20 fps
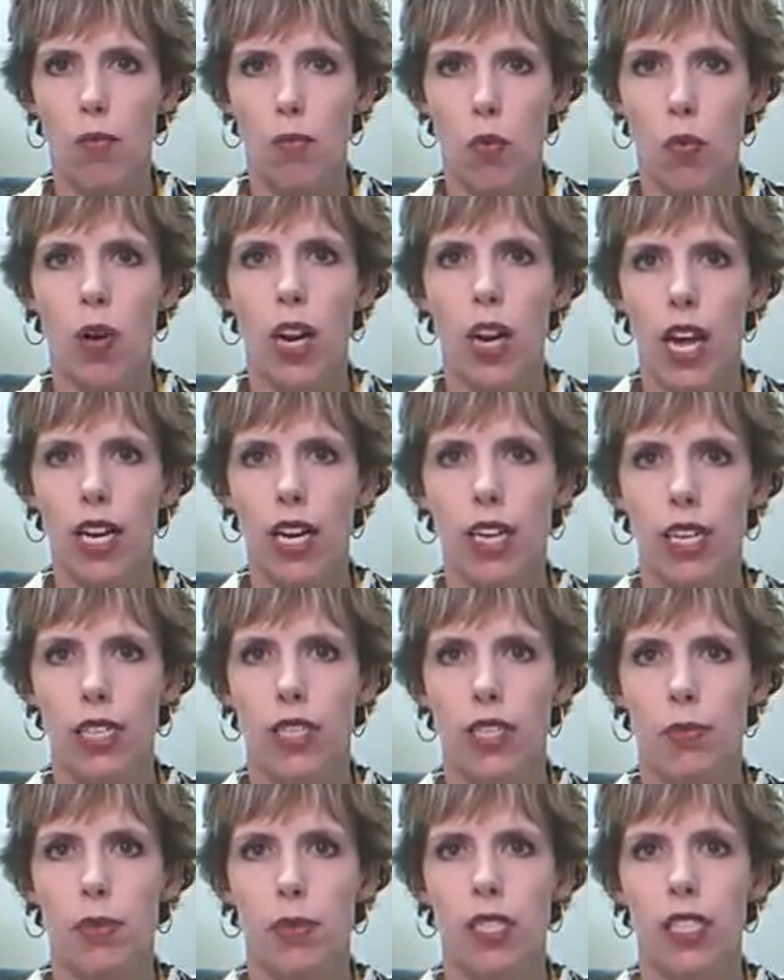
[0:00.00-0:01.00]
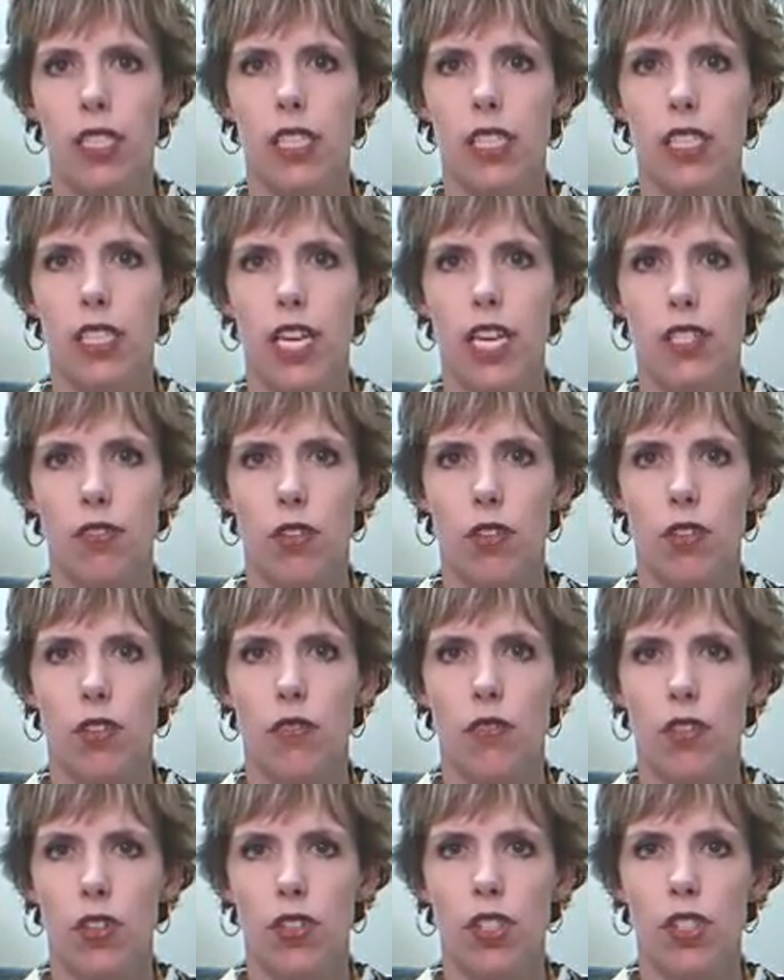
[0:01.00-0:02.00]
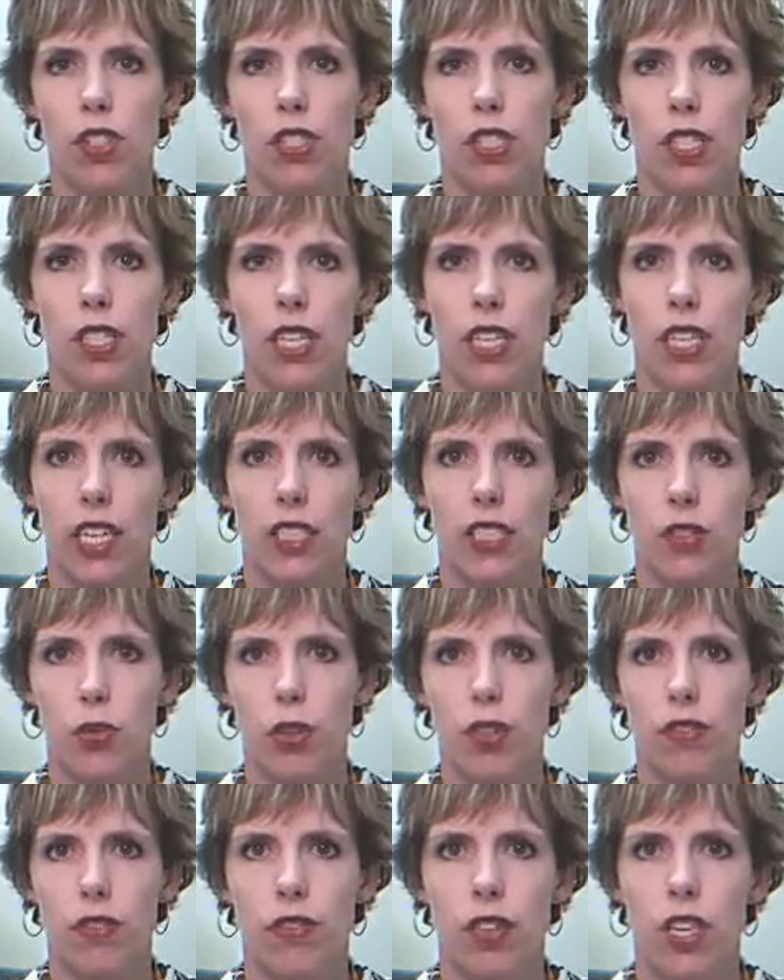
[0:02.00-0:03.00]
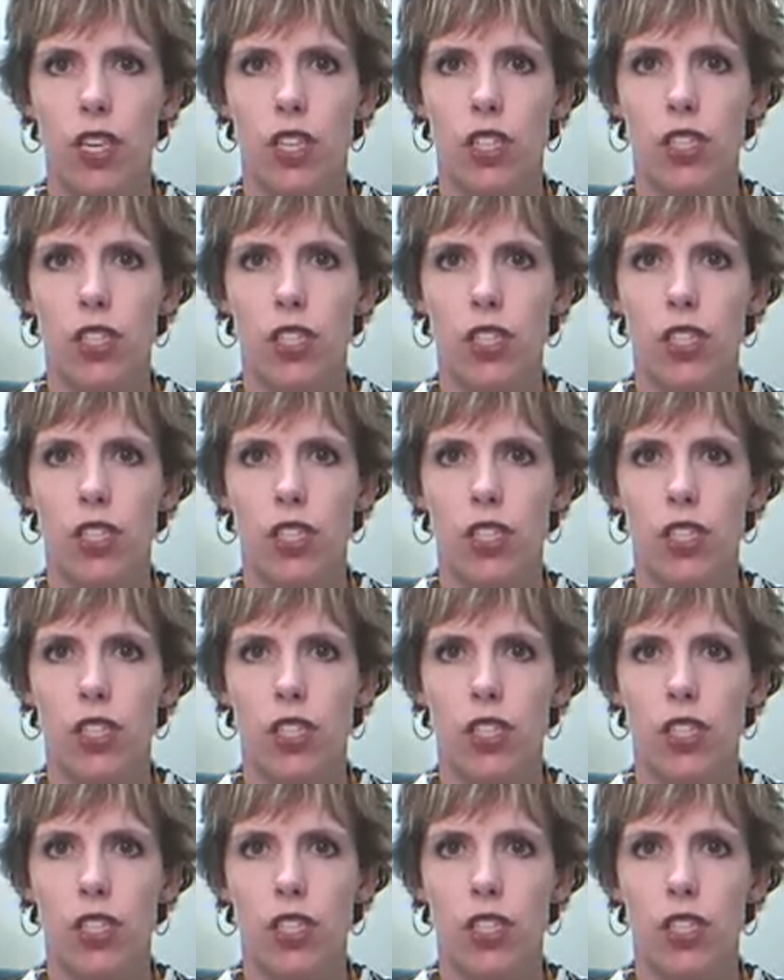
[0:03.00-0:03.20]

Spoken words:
more likely to be successful versus the sort of